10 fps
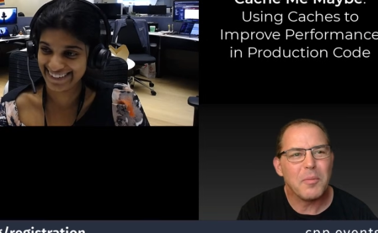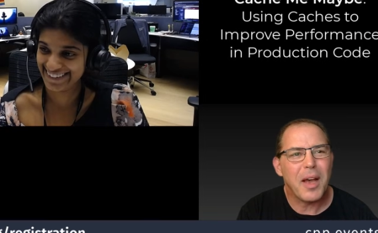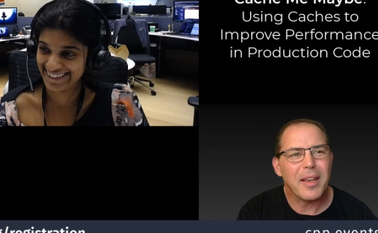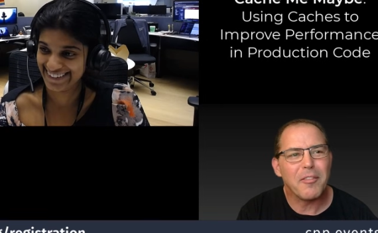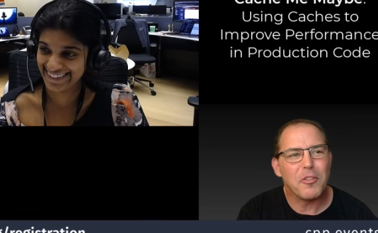
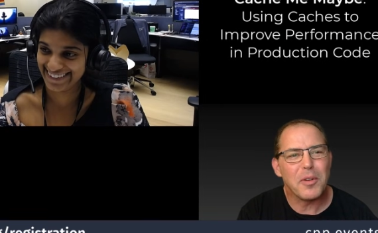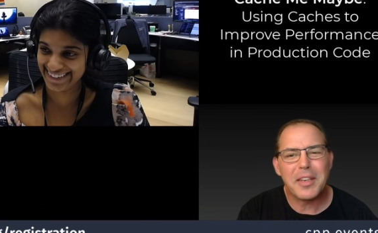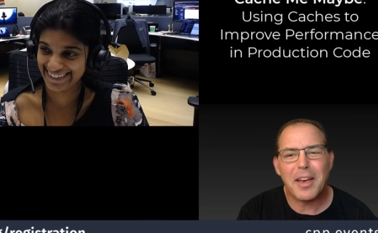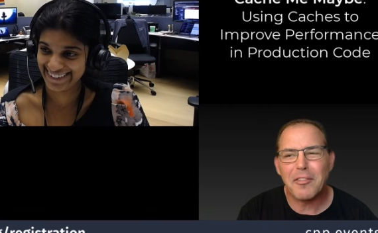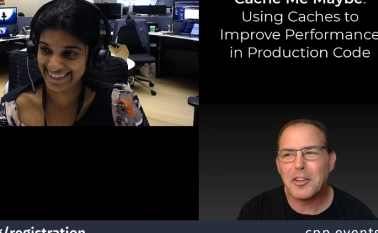Speaker 1: back, everyone.
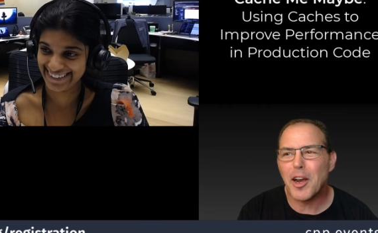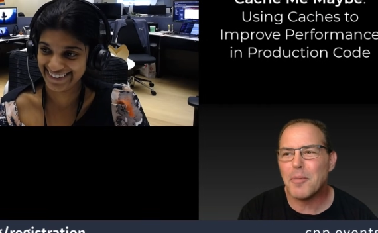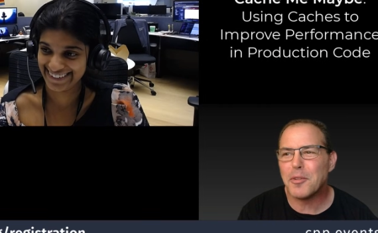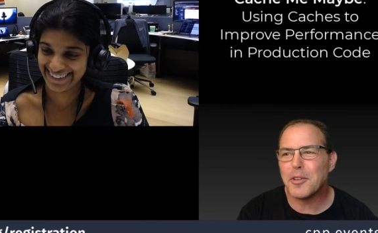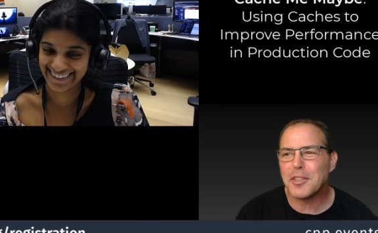Kevin
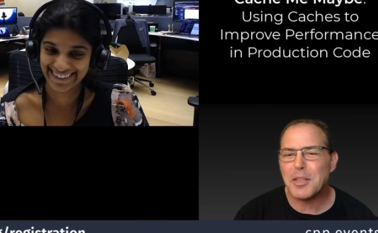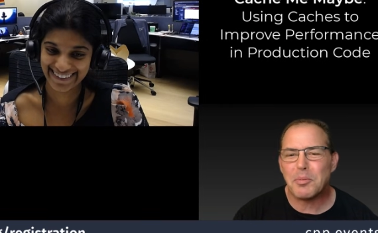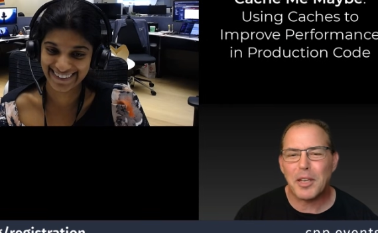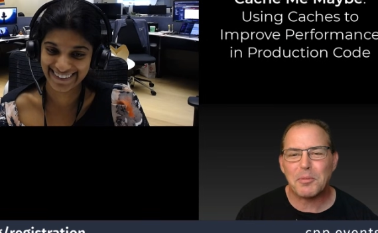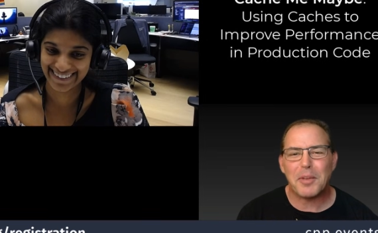Carpenter, C
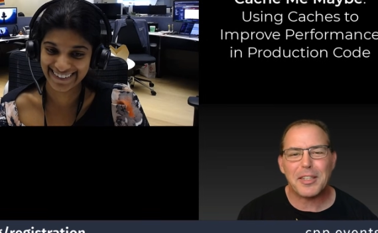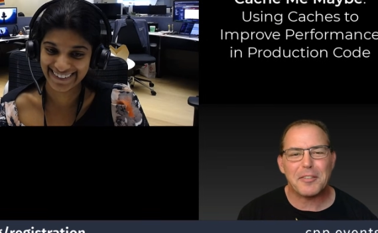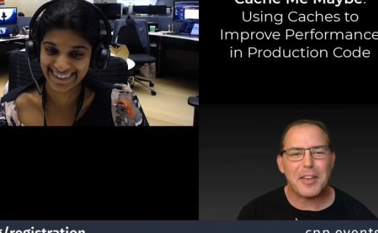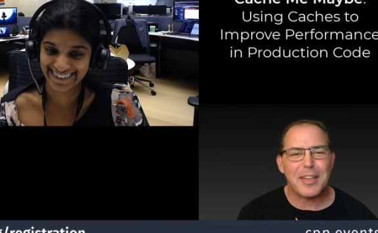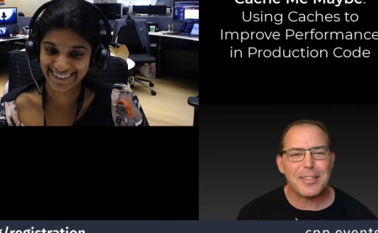
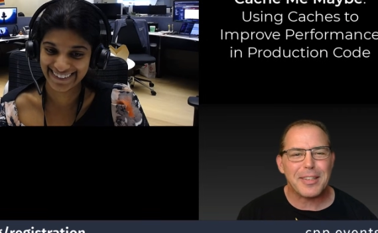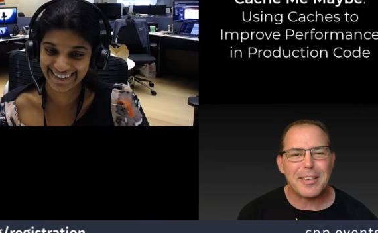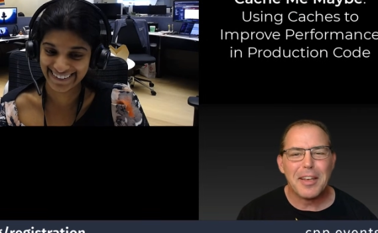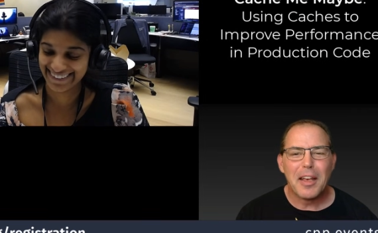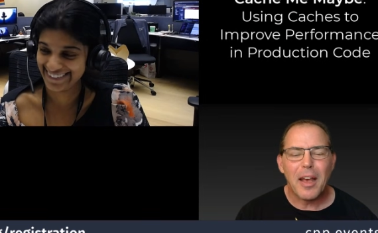events, and
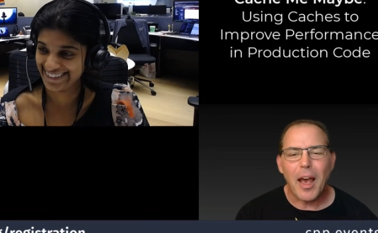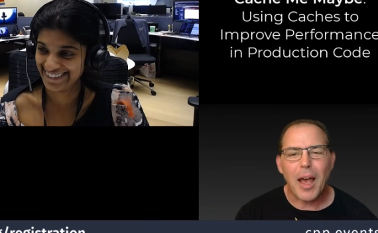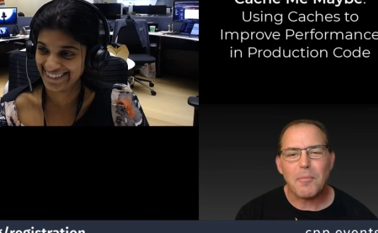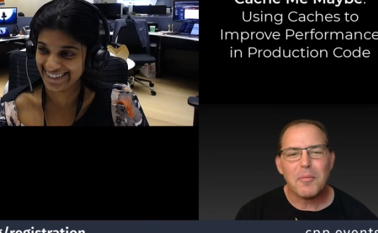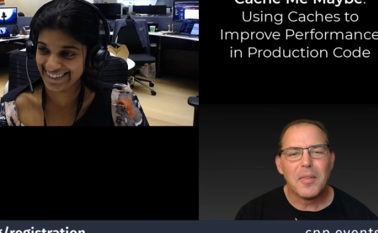
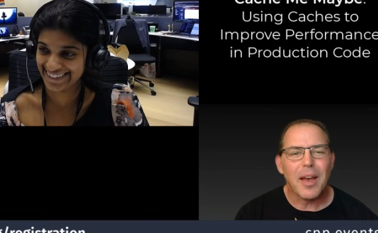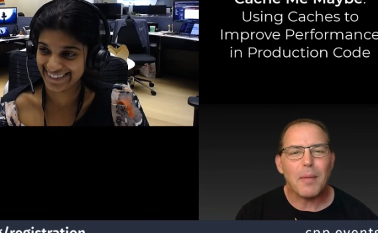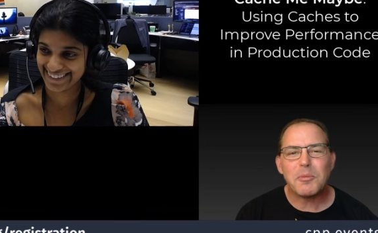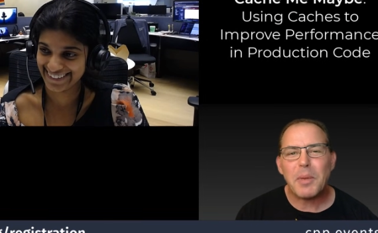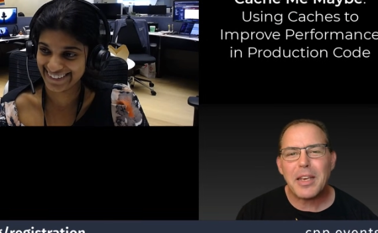I'm I'm
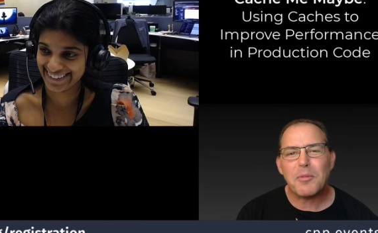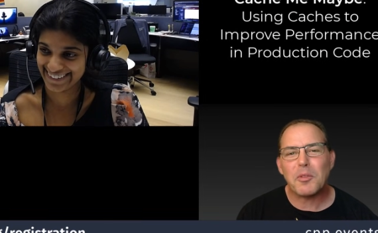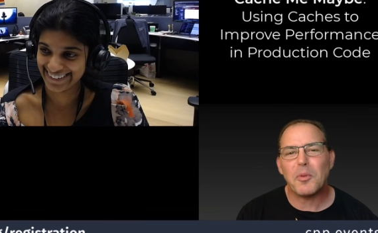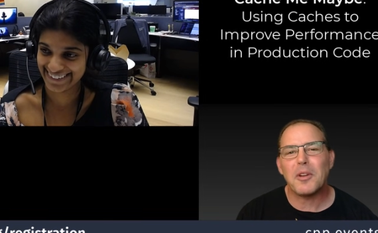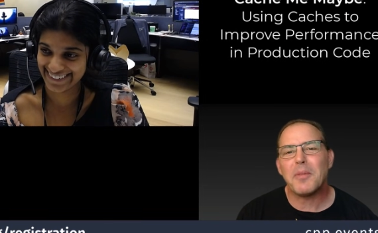speaking with
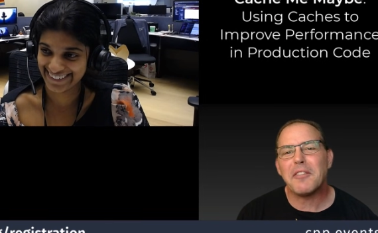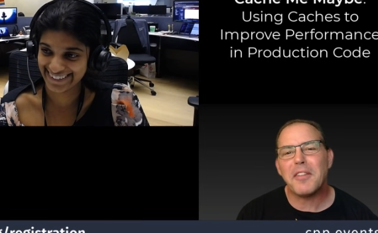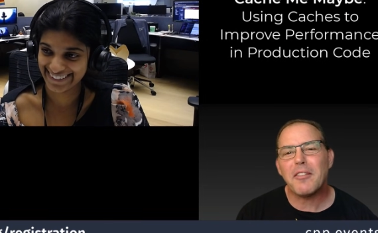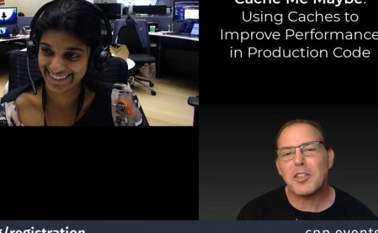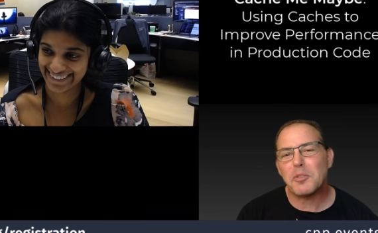one of my
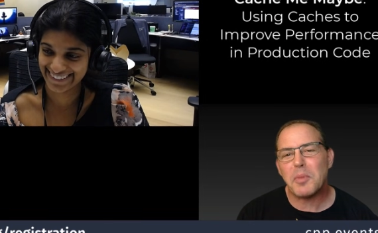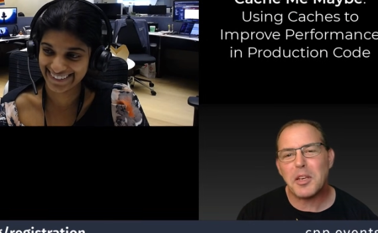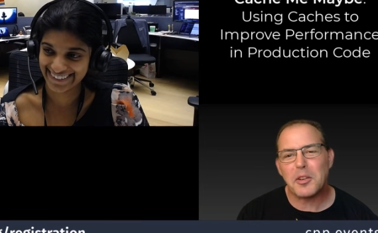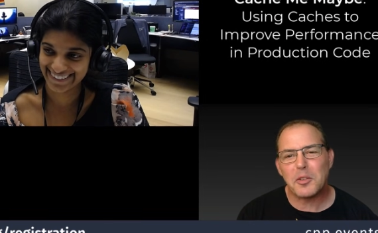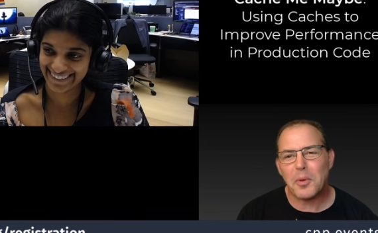favorite
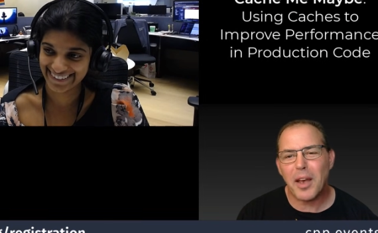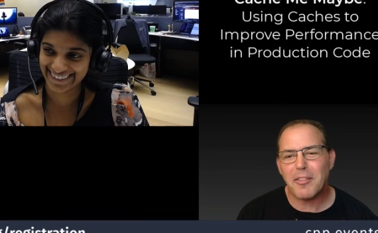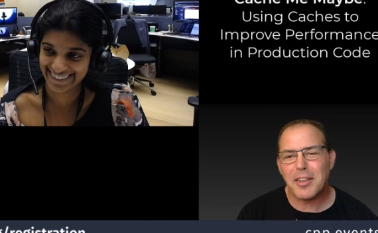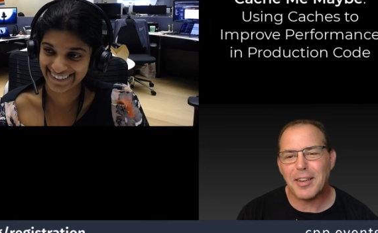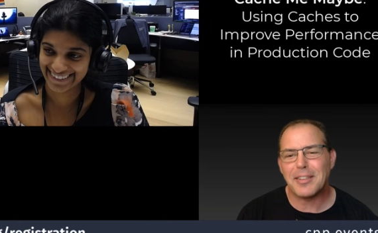speakers who I
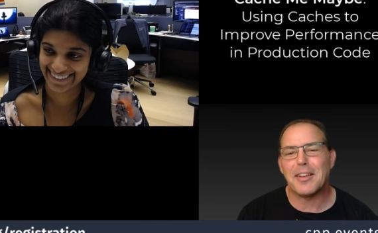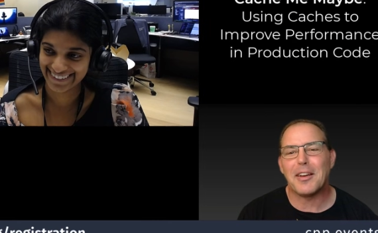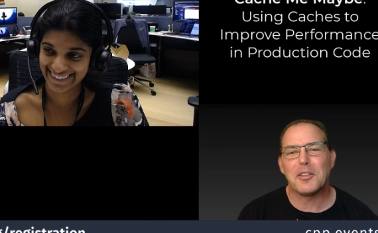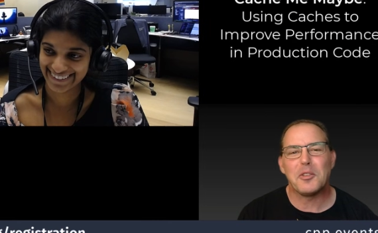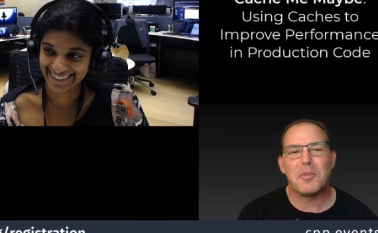haven't got to talk
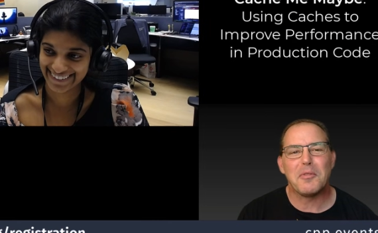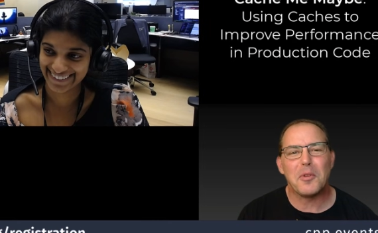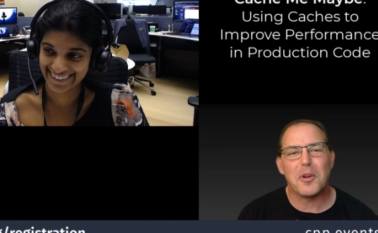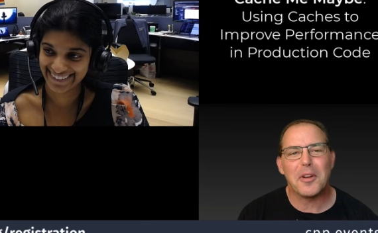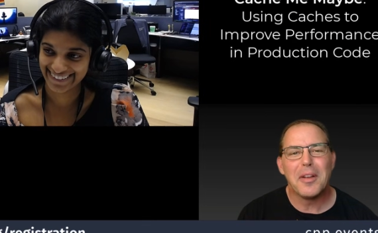to
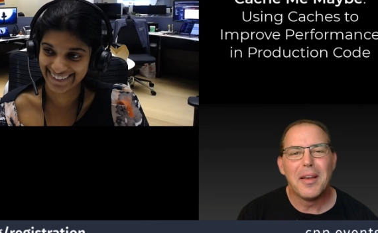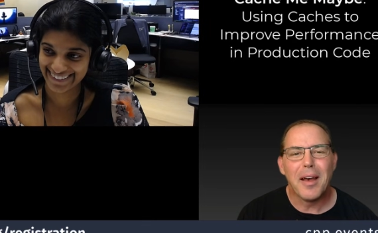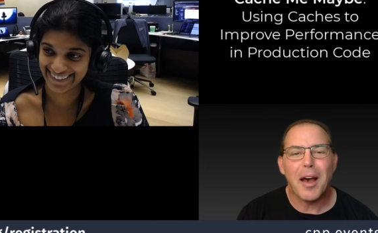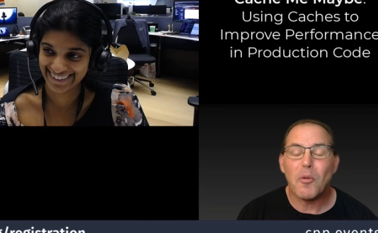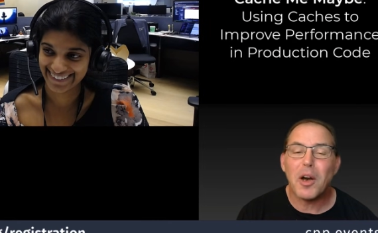before.
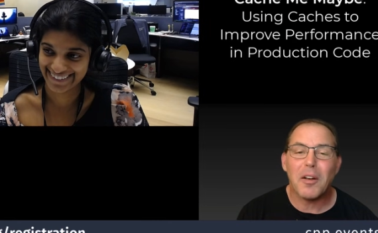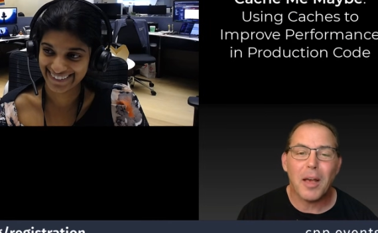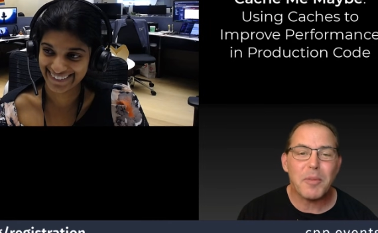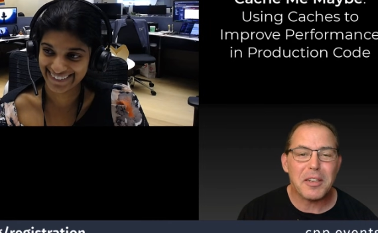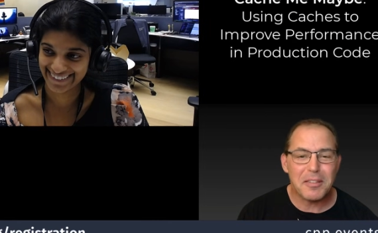Uh, well, I
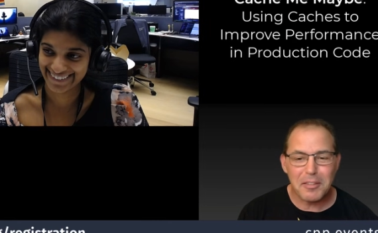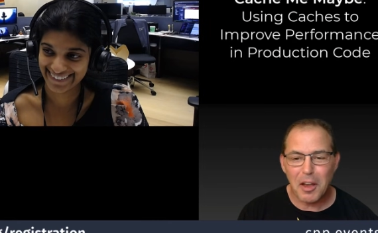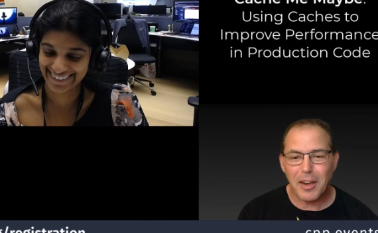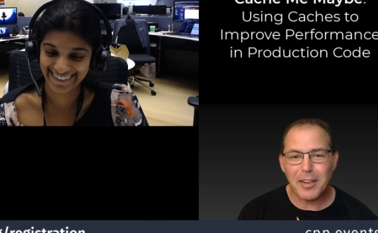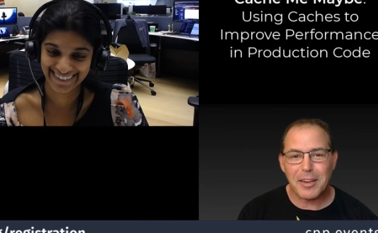mean,
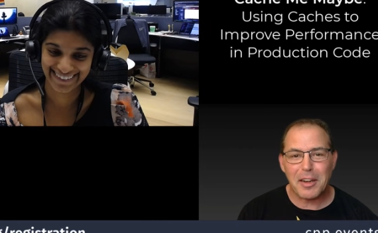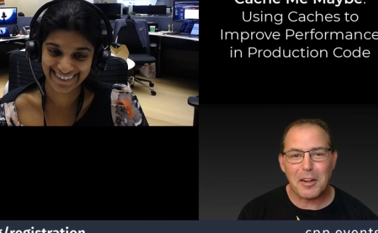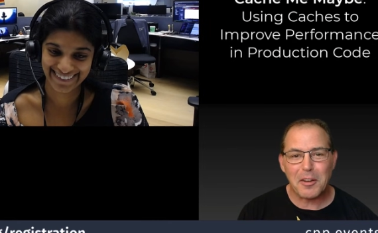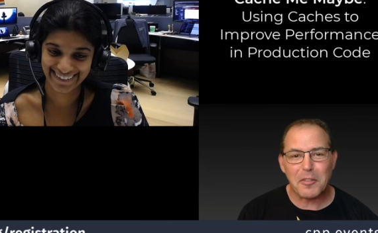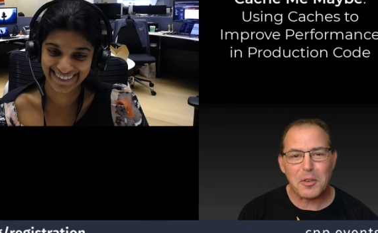not in an
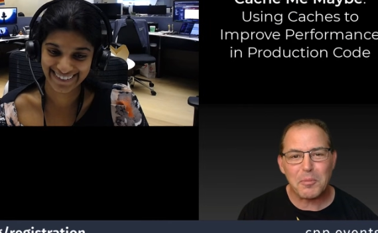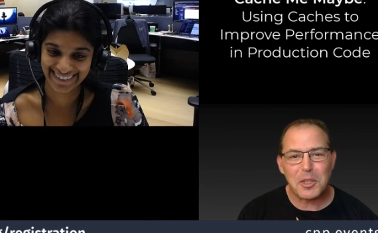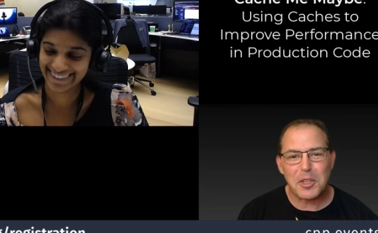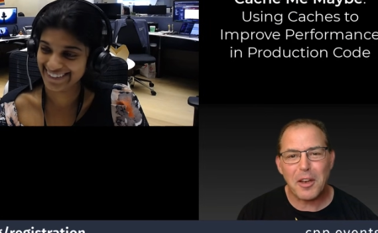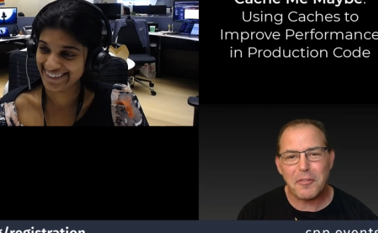interview.
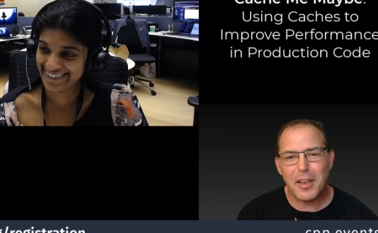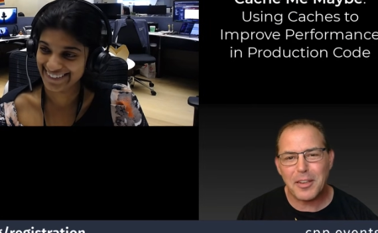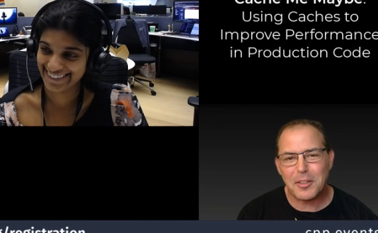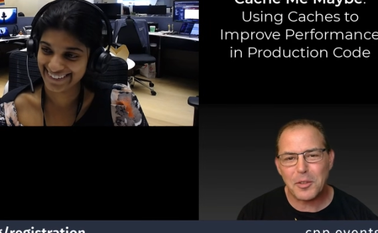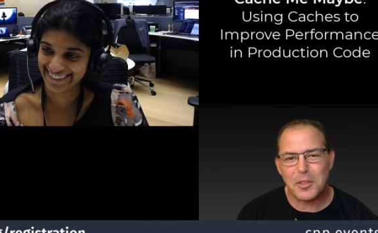Michelle Fae
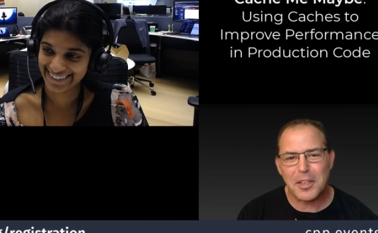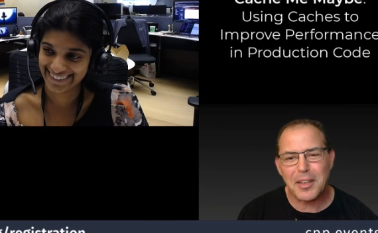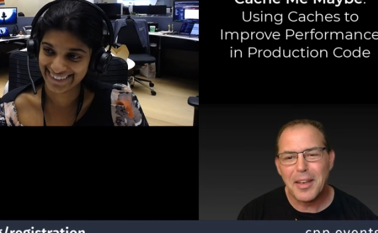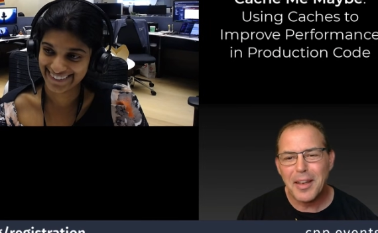D'Souza.